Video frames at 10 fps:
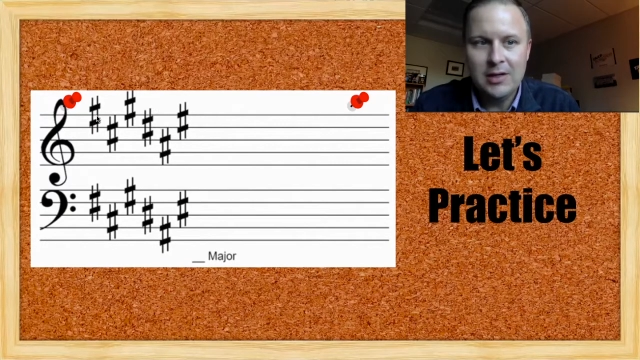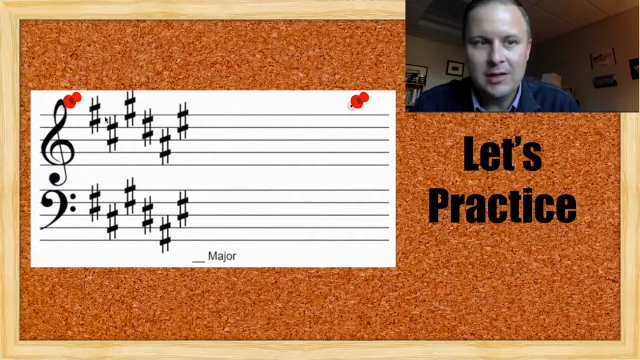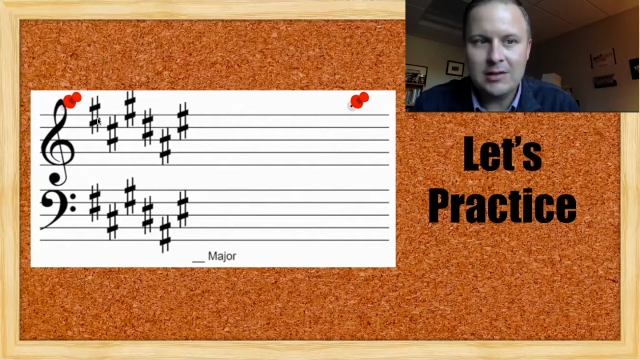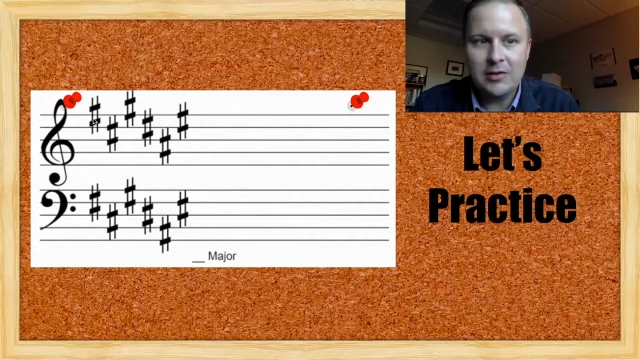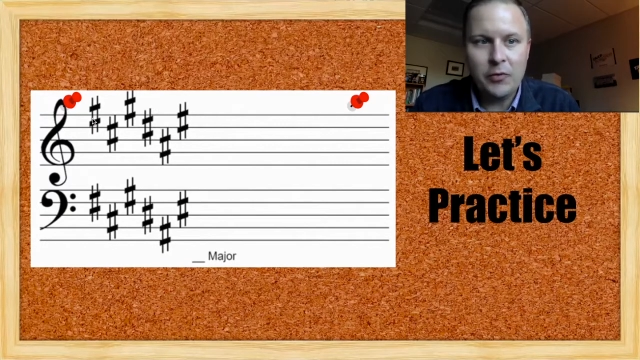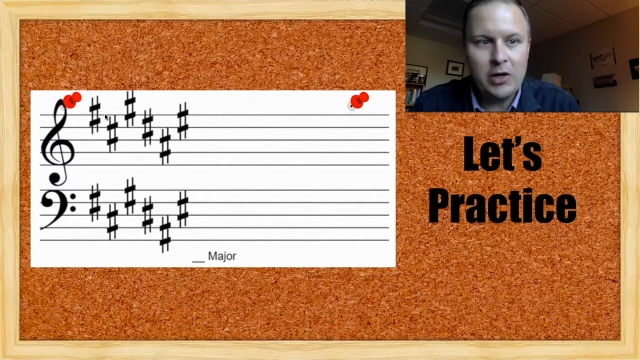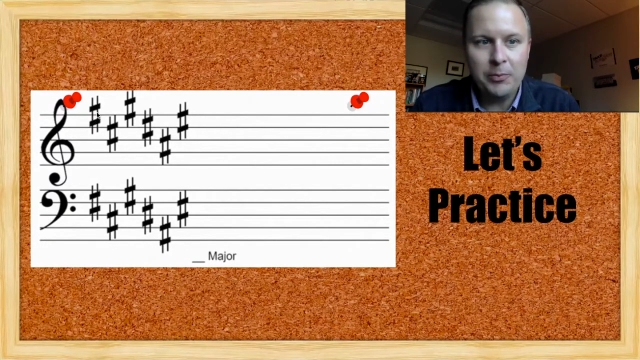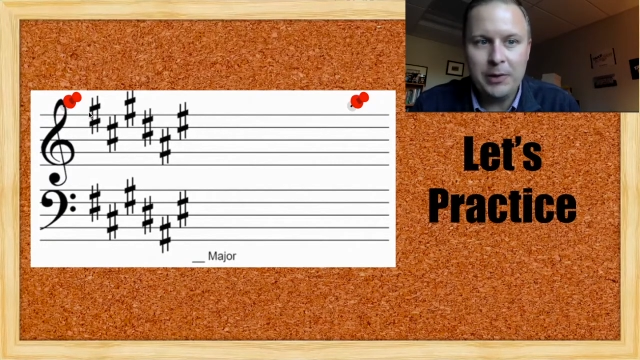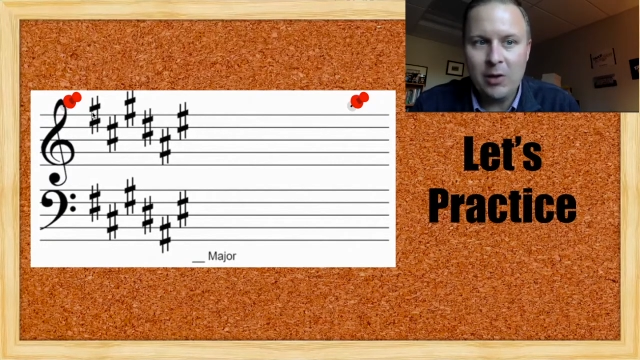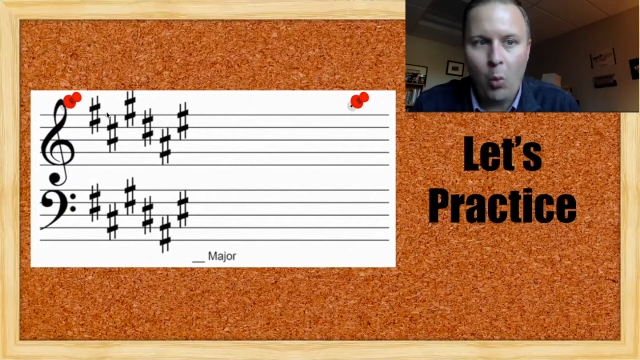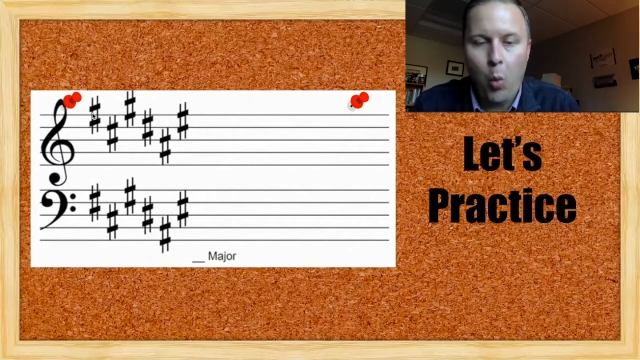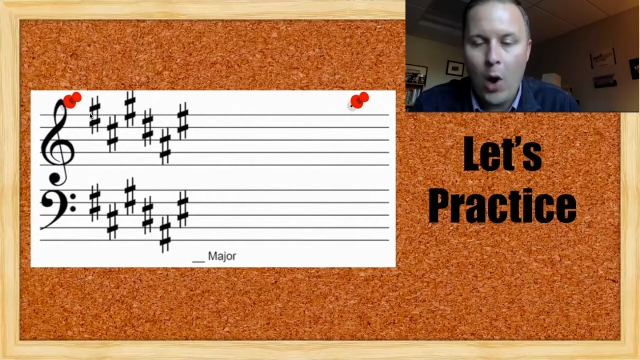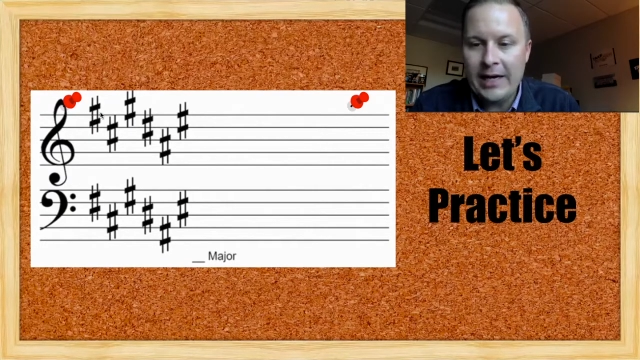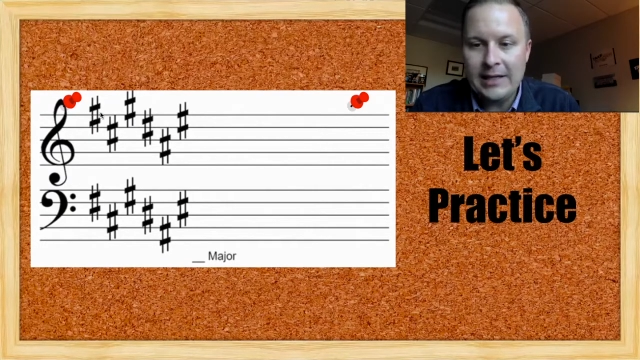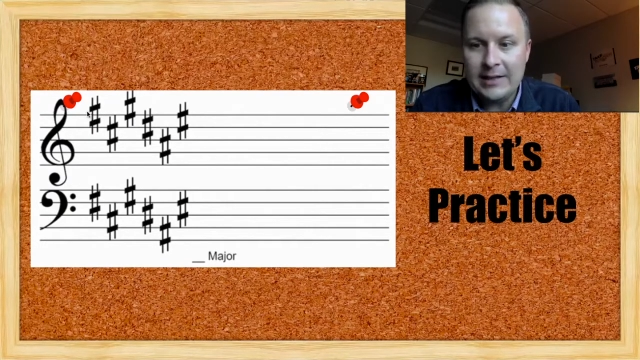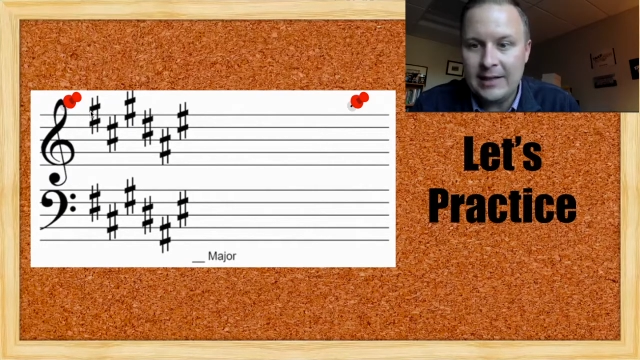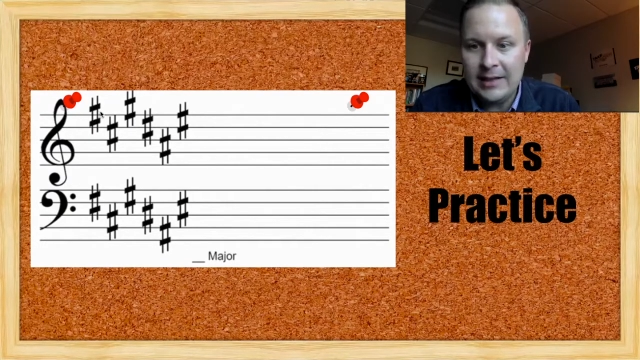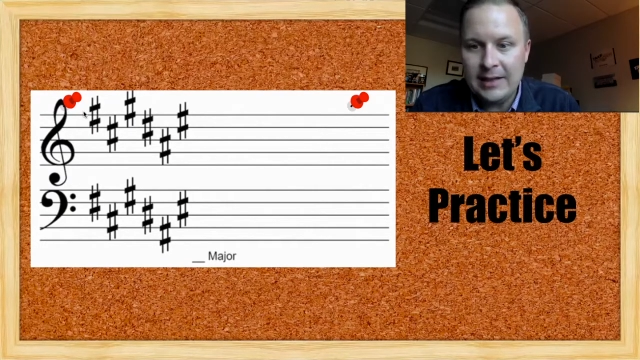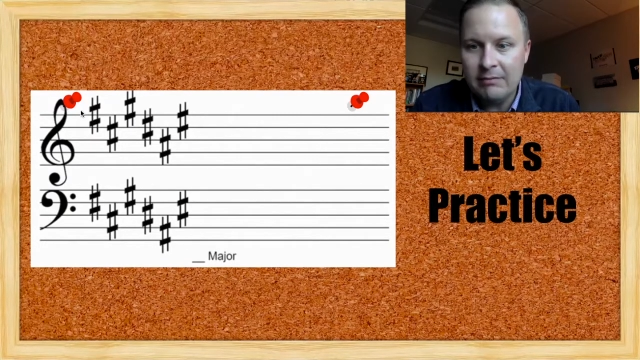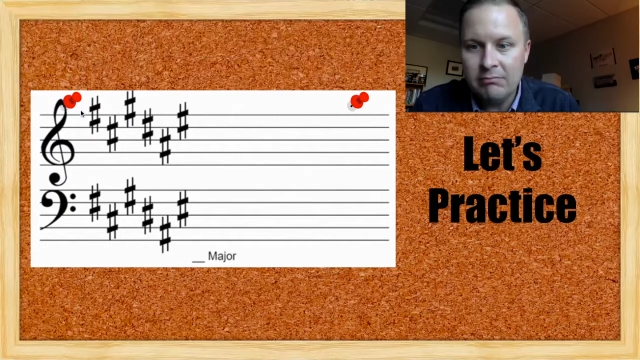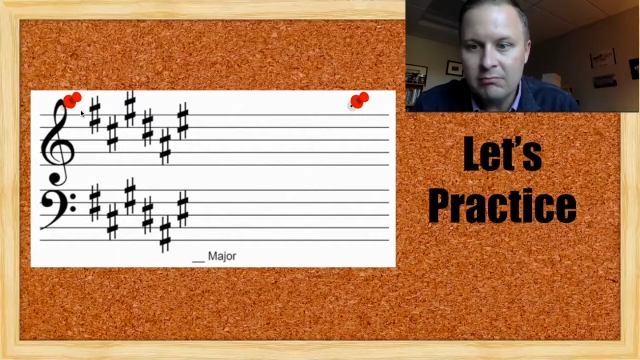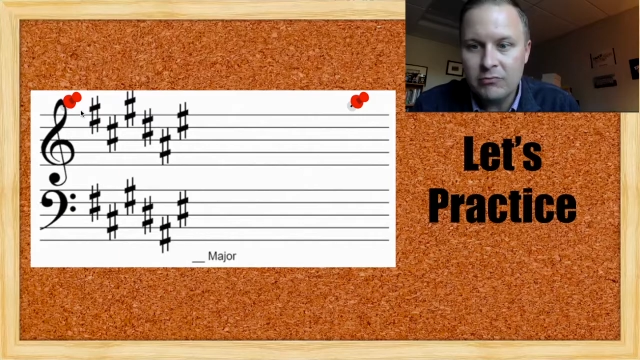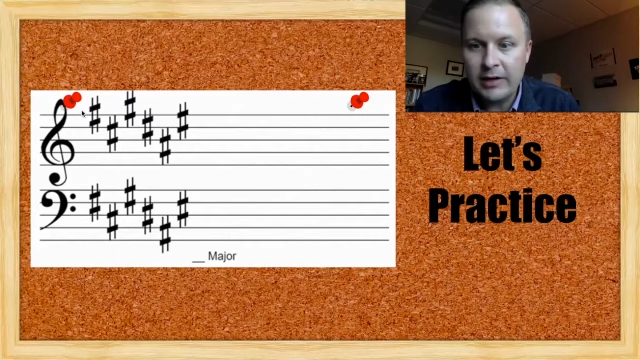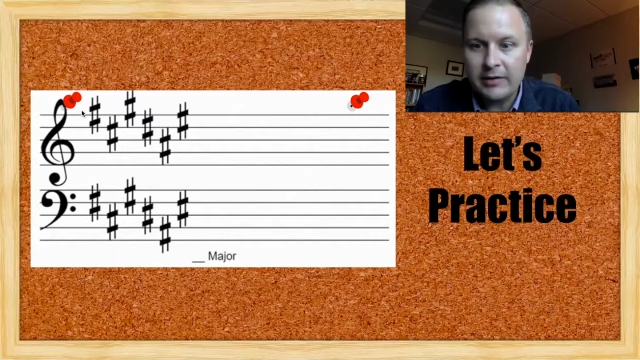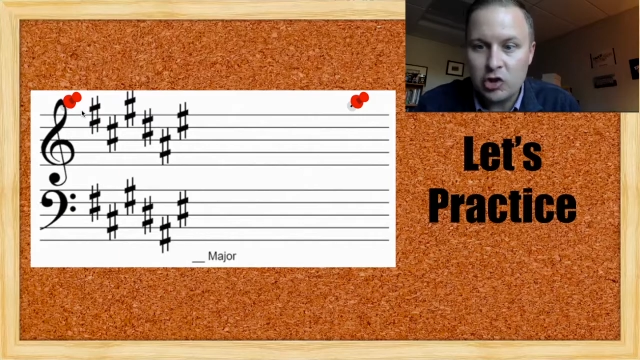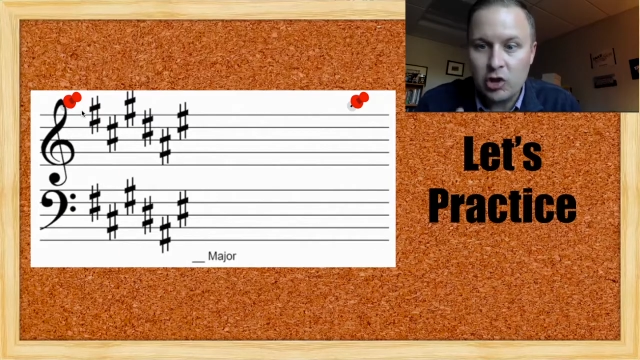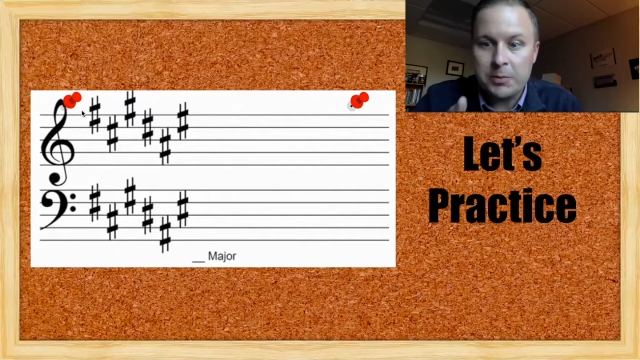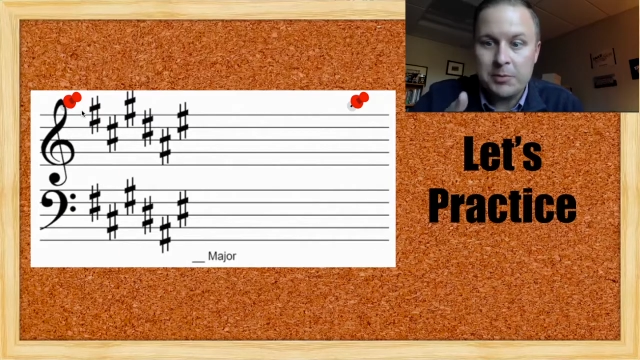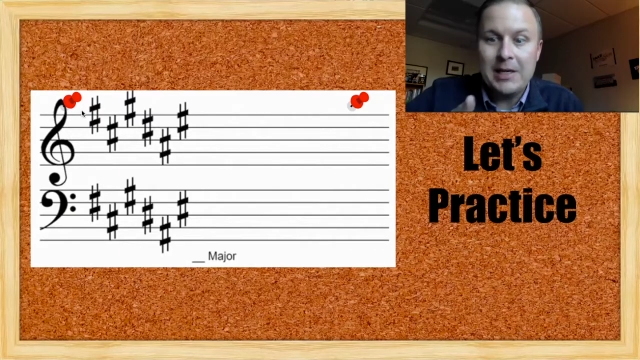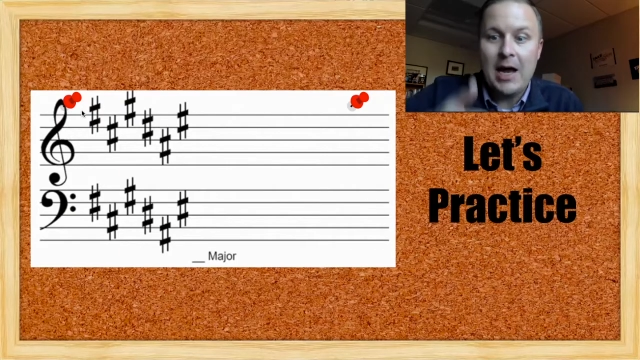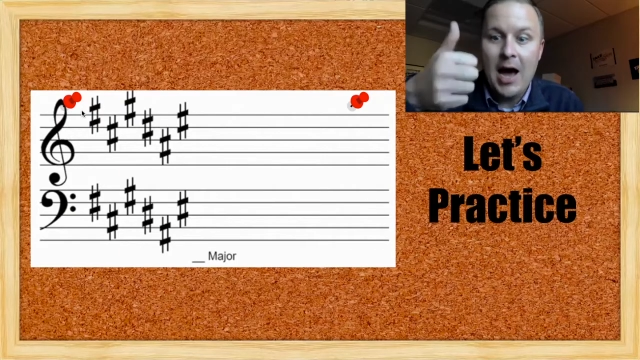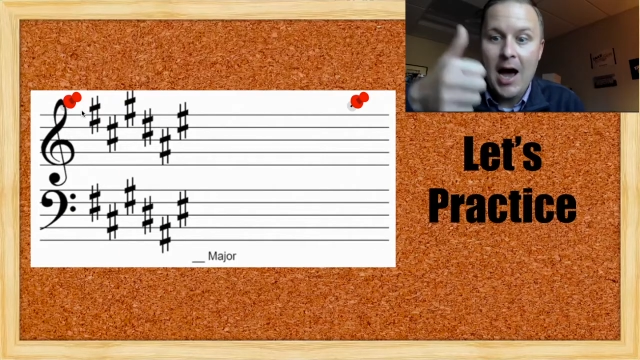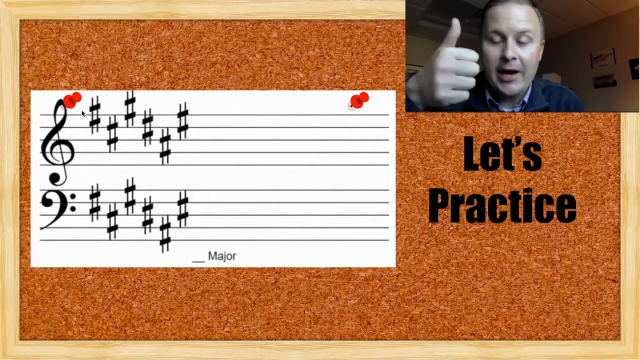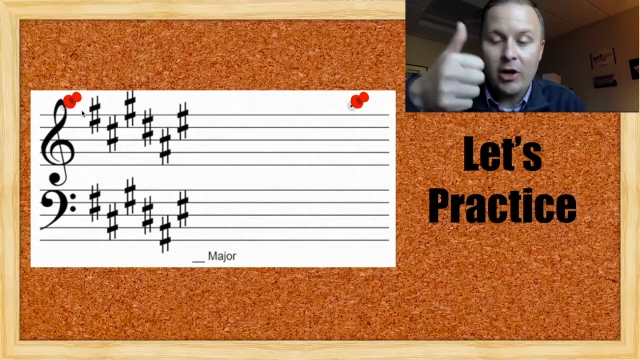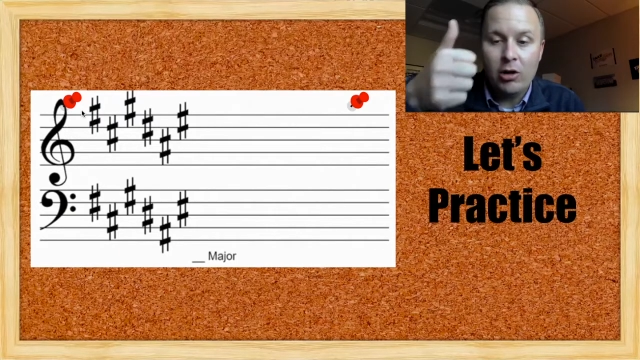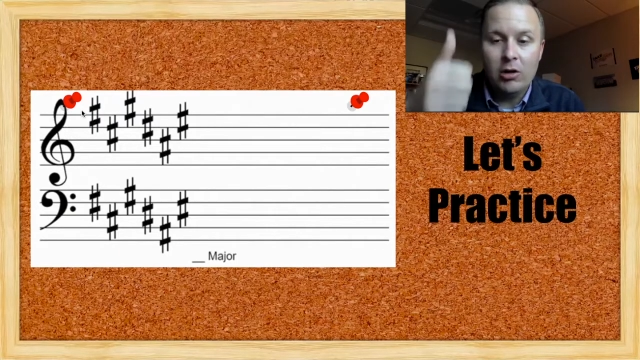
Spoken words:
Because if we go play the white key, right, the sharps mean higher.